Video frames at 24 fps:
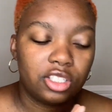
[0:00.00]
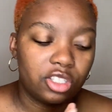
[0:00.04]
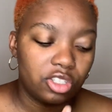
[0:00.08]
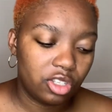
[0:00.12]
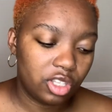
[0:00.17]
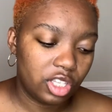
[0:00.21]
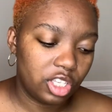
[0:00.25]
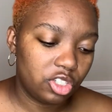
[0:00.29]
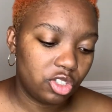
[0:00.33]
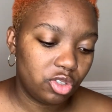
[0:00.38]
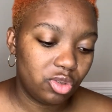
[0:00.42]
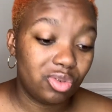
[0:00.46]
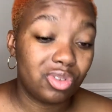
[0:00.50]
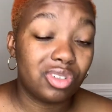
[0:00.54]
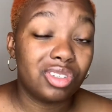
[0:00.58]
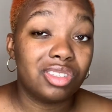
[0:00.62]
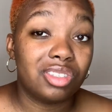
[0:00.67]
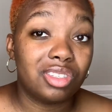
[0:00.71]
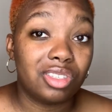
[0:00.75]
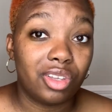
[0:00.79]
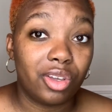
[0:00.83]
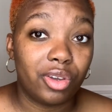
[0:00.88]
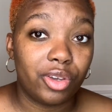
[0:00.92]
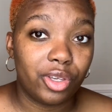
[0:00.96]
so that you can
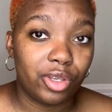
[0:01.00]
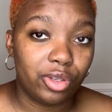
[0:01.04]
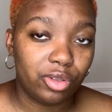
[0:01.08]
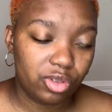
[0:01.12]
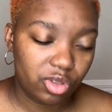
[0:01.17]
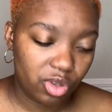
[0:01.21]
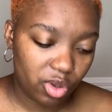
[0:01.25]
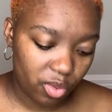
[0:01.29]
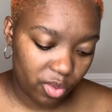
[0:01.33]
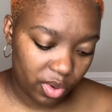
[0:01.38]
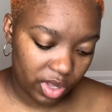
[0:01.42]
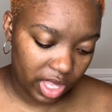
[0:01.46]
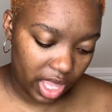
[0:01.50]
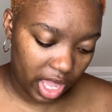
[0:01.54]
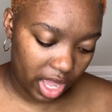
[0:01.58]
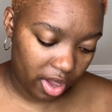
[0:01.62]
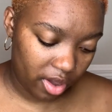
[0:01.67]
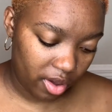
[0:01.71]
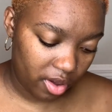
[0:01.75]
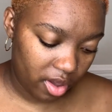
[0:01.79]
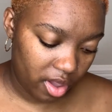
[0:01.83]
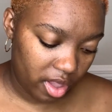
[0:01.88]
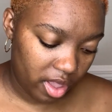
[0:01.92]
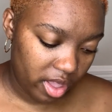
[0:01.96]
still use it
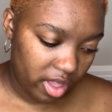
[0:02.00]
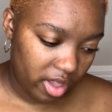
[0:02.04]
without